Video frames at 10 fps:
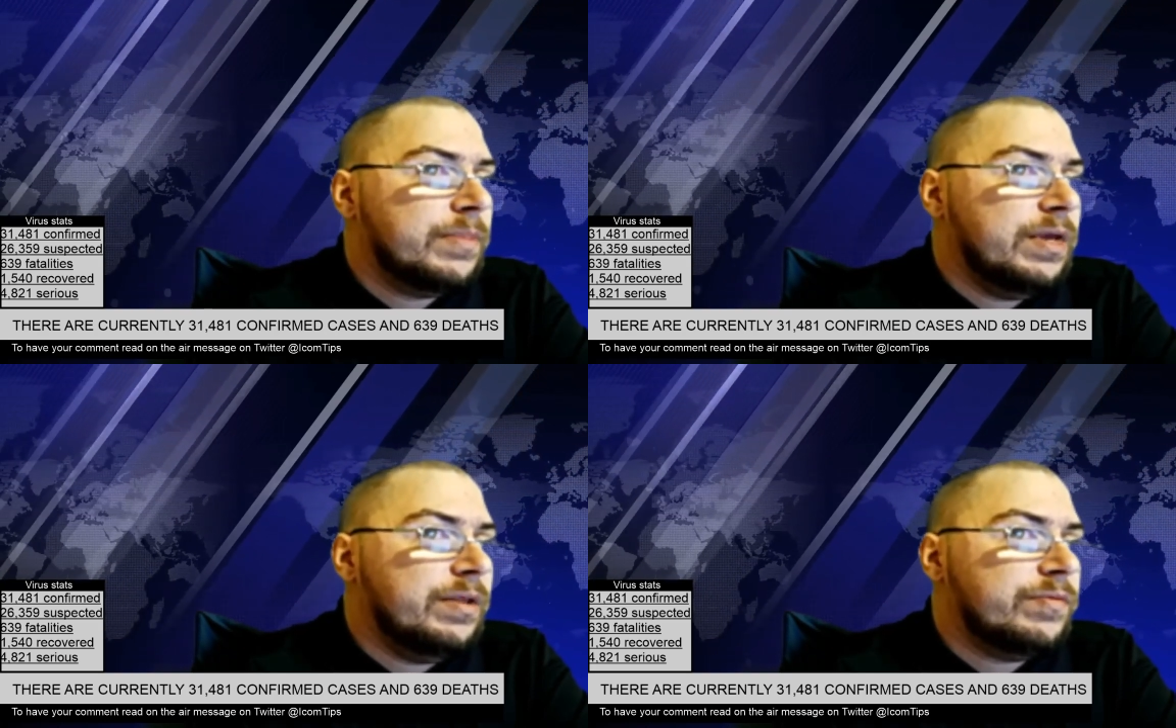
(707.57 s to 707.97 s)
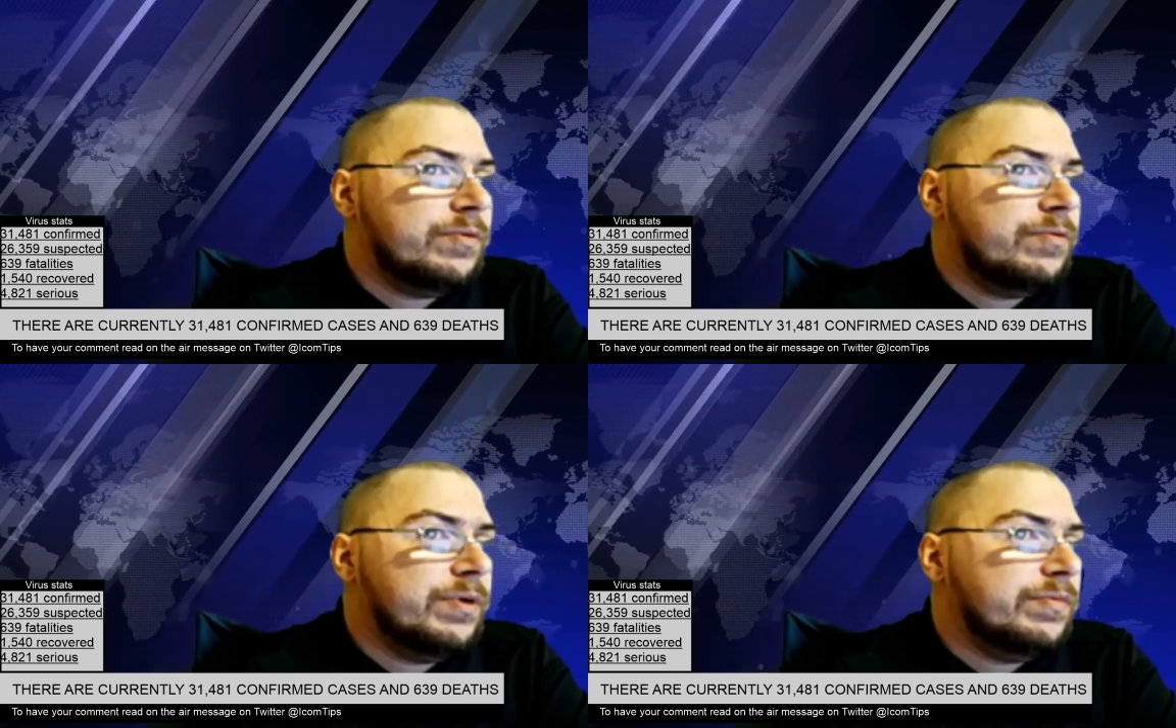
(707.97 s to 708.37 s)
isn't
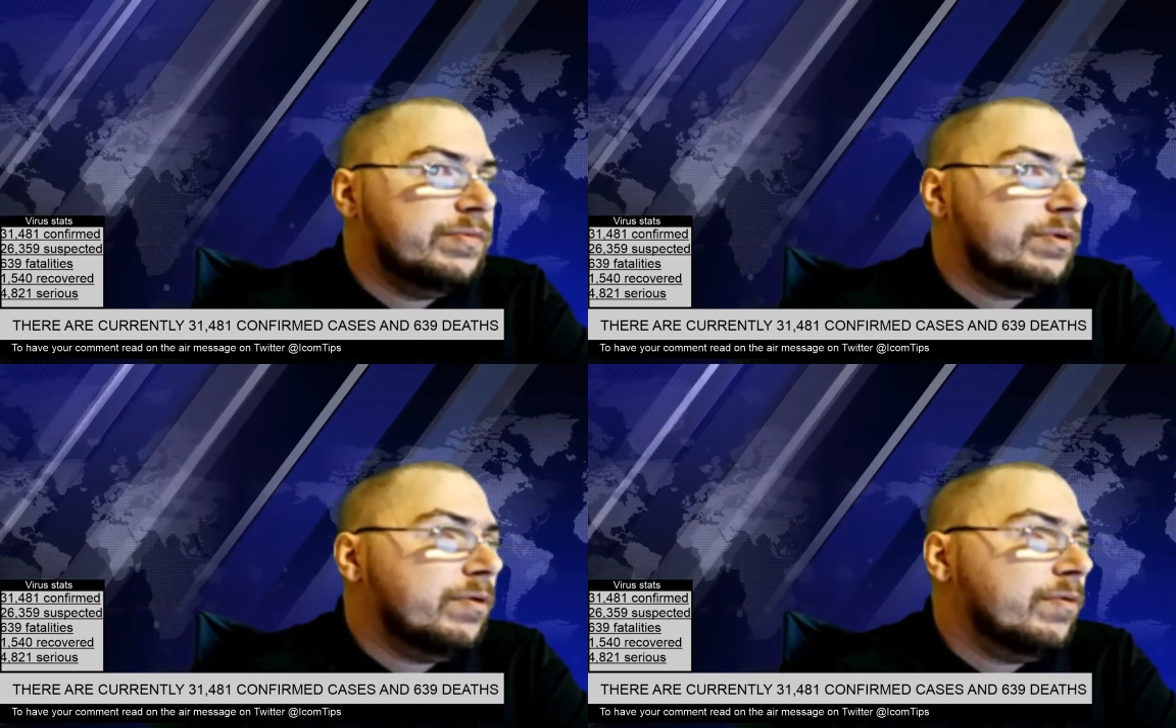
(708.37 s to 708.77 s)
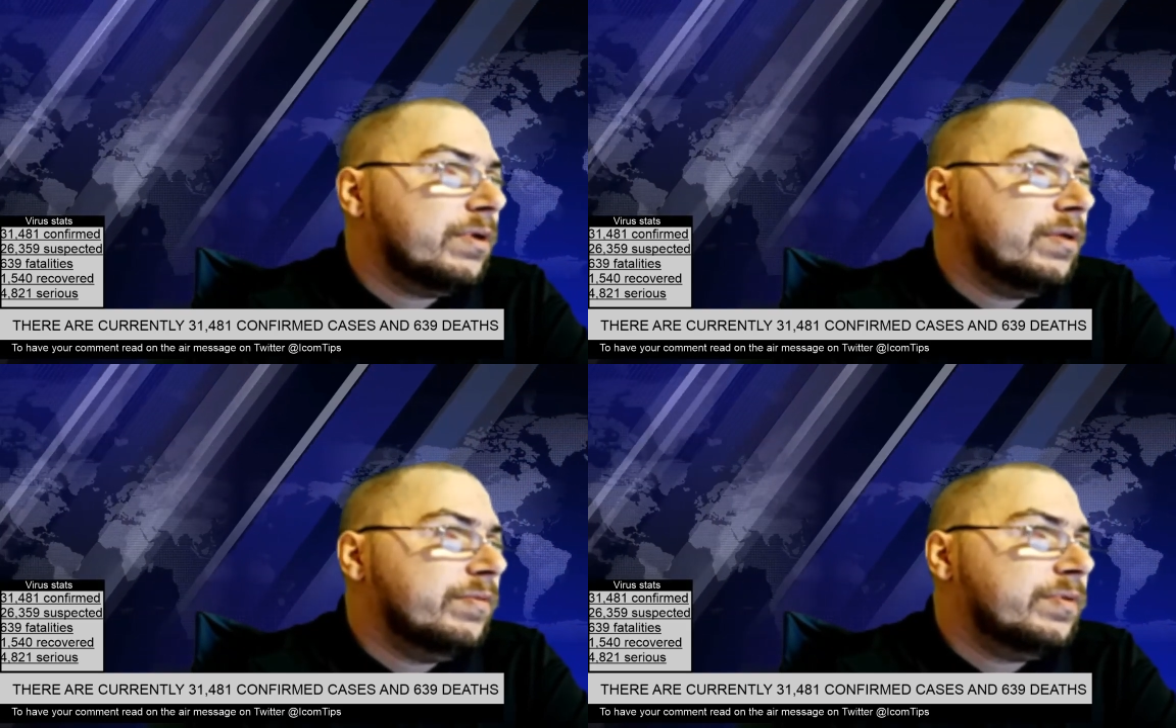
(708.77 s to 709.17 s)
always zero.
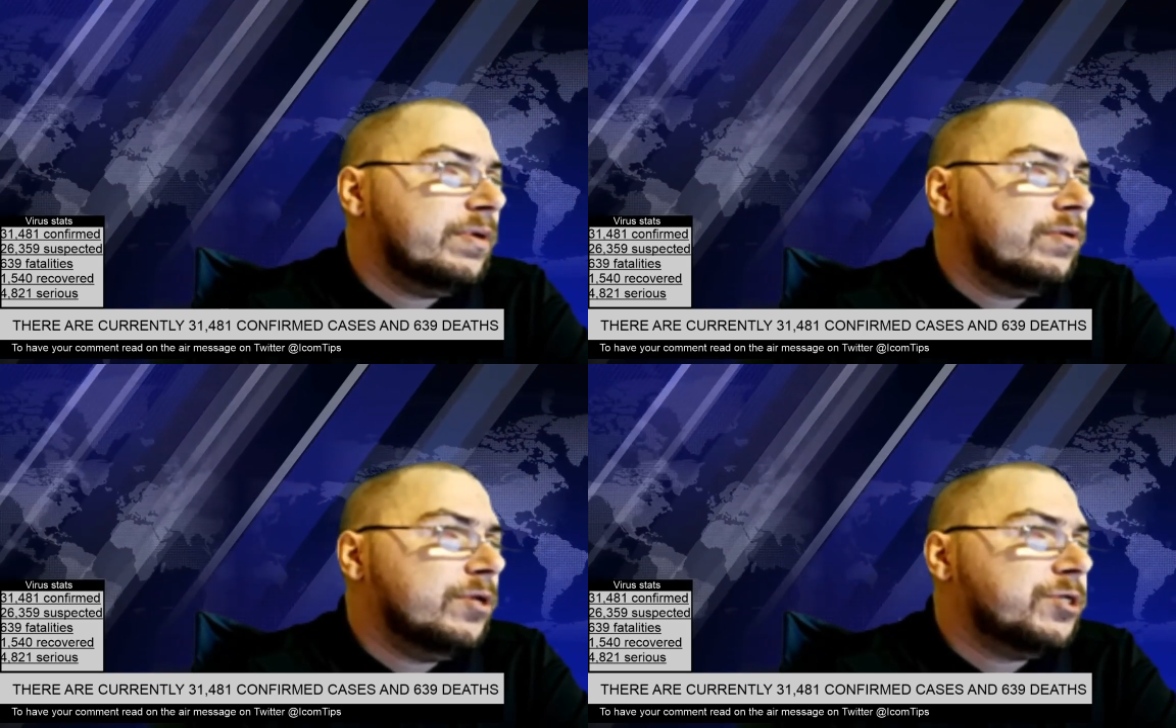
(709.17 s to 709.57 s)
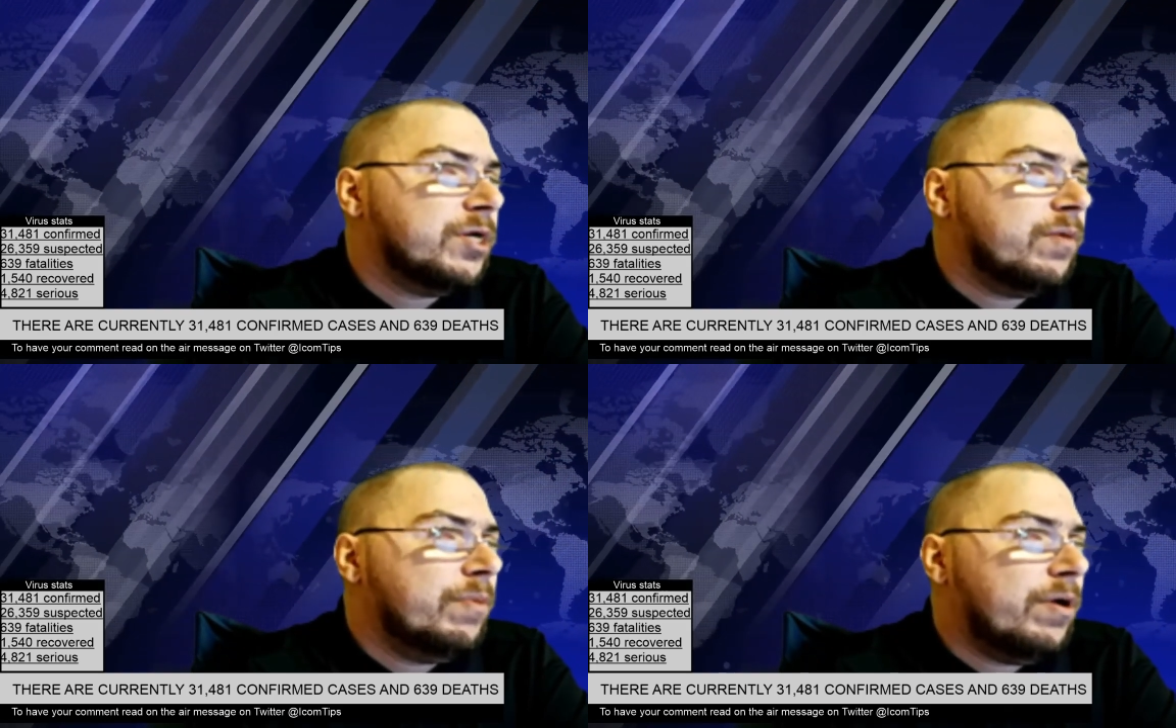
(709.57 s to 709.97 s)
Consider the
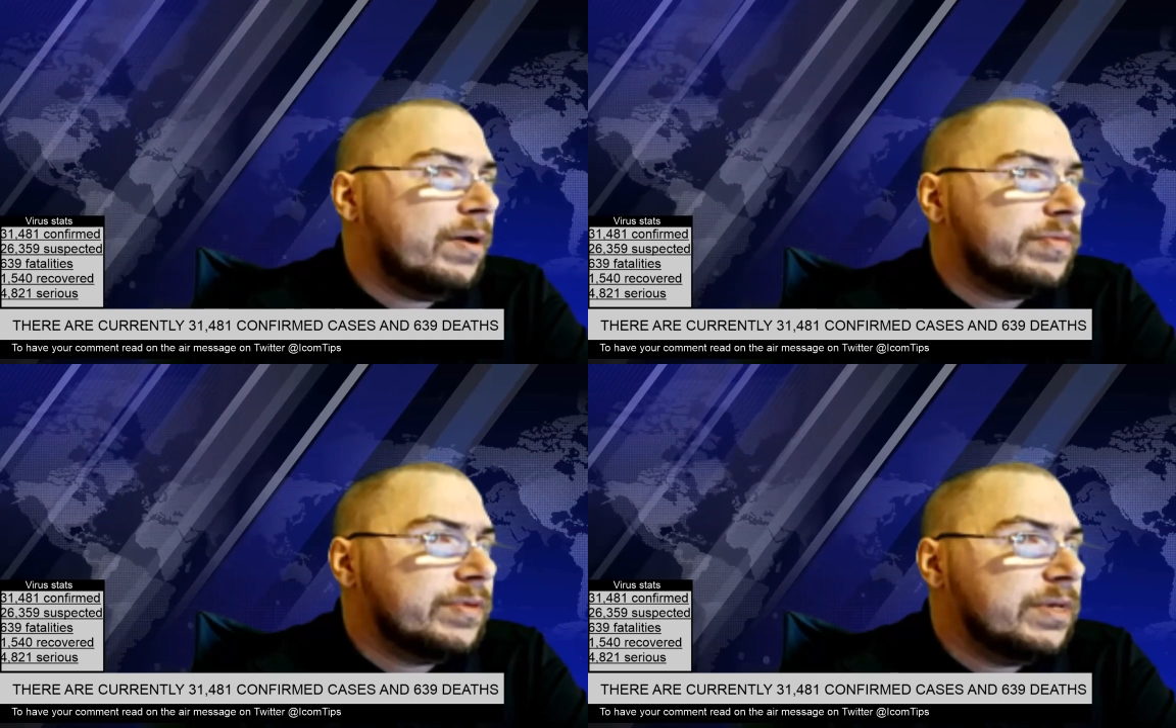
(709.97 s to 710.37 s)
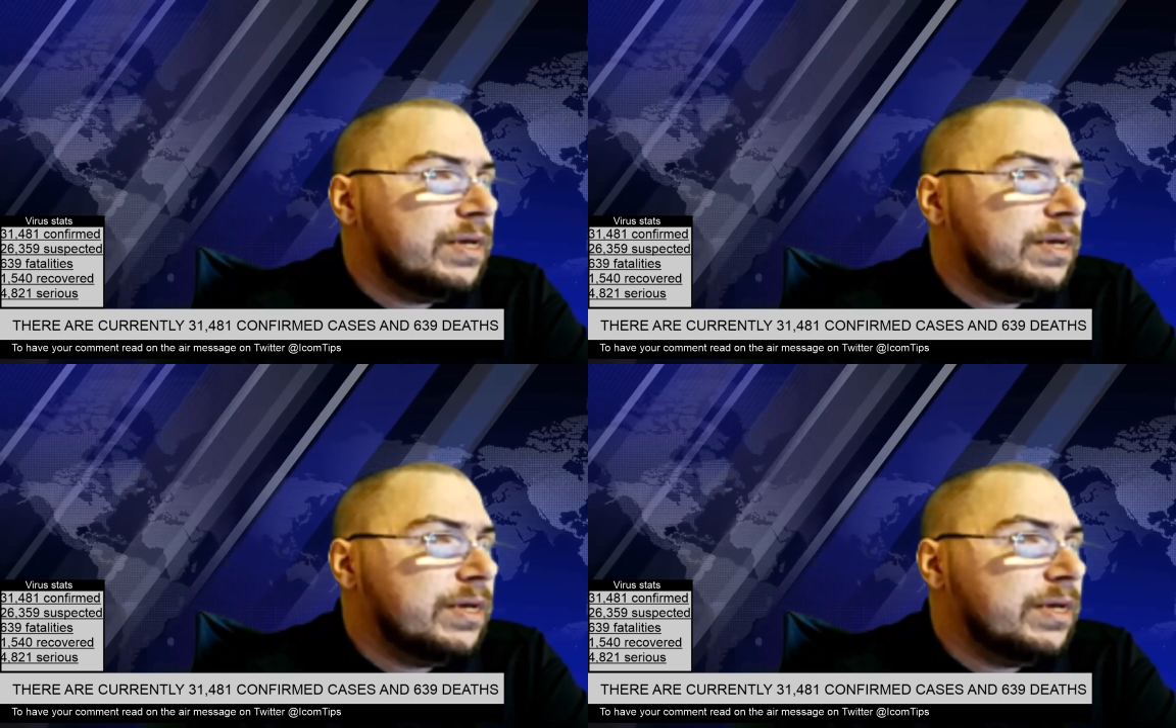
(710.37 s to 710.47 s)
chickenpox